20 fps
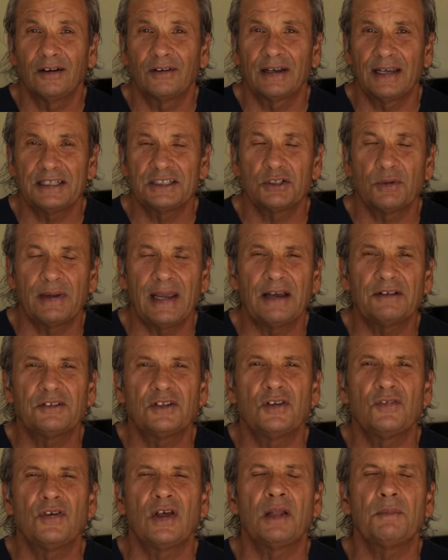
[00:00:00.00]
Okay, so we have to
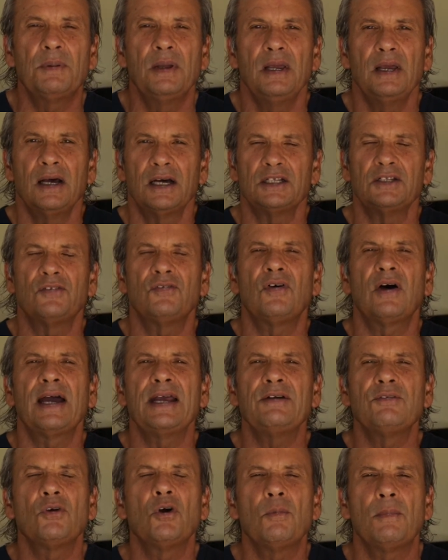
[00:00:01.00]
develop a
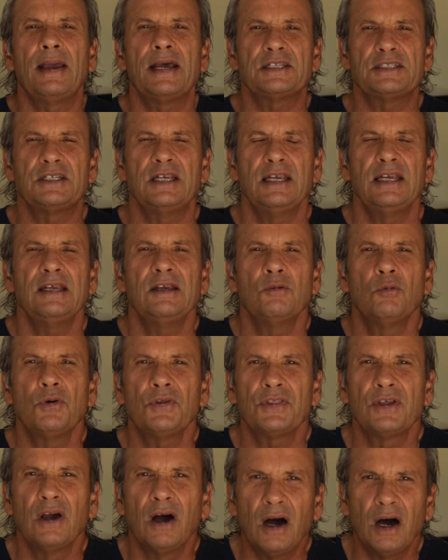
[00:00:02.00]
divine romance
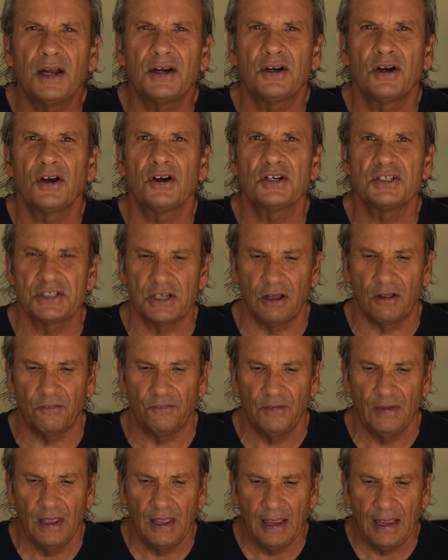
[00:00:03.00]
with God herself.